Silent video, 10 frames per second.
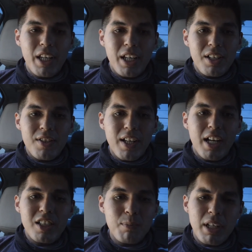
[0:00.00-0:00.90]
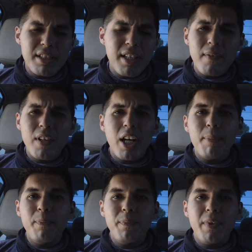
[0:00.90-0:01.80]
She has money saved up,
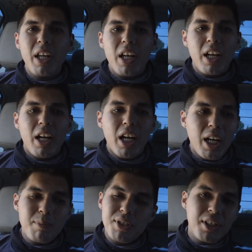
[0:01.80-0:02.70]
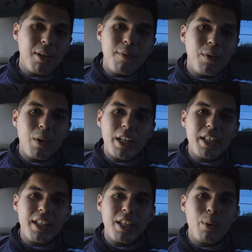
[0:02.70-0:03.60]
I'm skillful, I
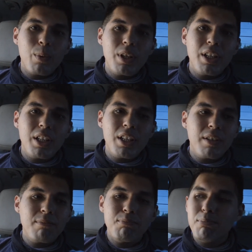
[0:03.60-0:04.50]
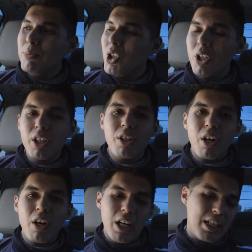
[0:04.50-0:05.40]
can get a really good
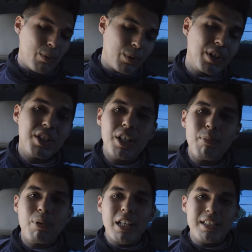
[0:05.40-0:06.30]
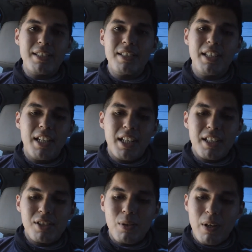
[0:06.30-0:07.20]
car at a really cheap price.
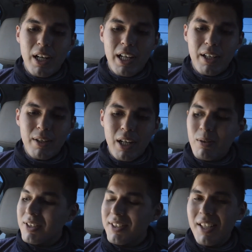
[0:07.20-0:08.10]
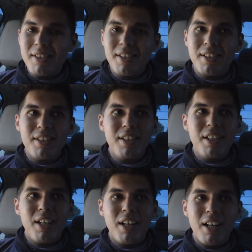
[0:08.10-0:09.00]
So I was destined
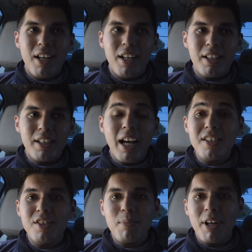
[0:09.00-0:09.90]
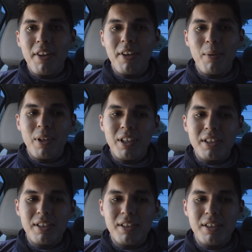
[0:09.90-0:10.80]
last month, it was,